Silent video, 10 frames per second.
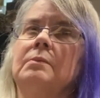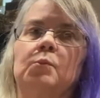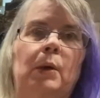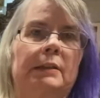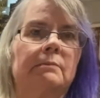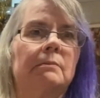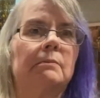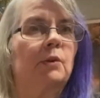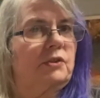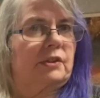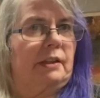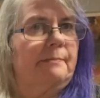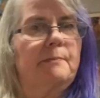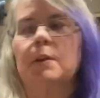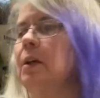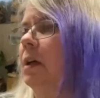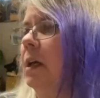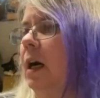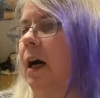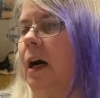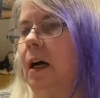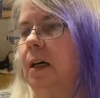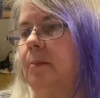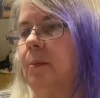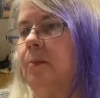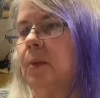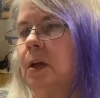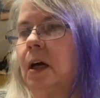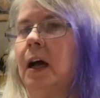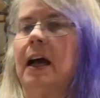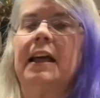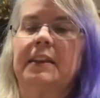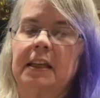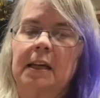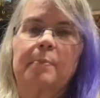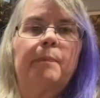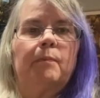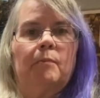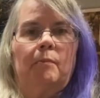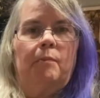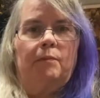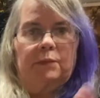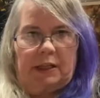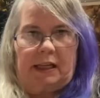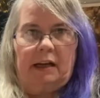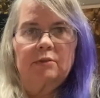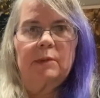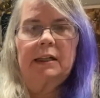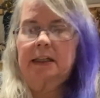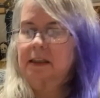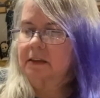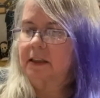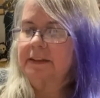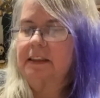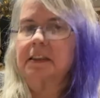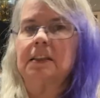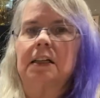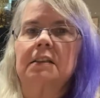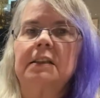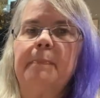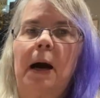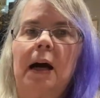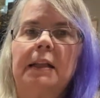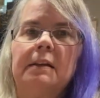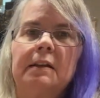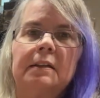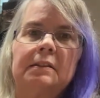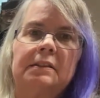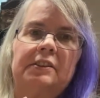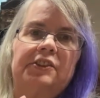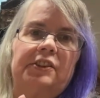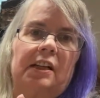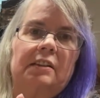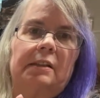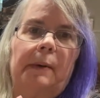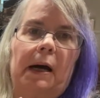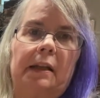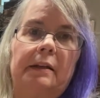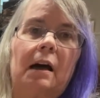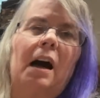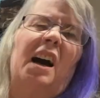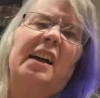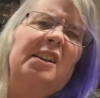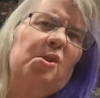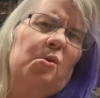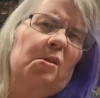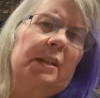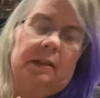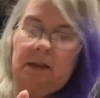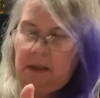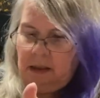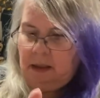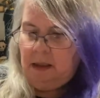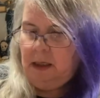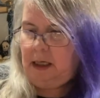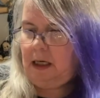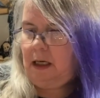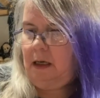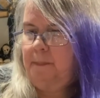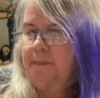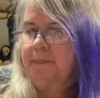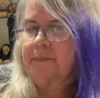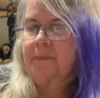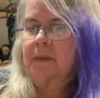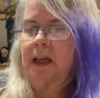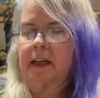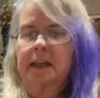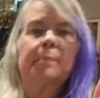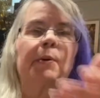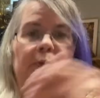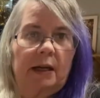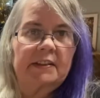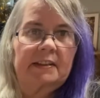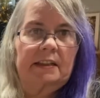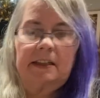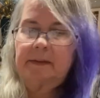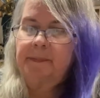Well, most of the time. And then I get out my lovely little ugly pot. It is an ugly pot. I adore it. And I put rice in it.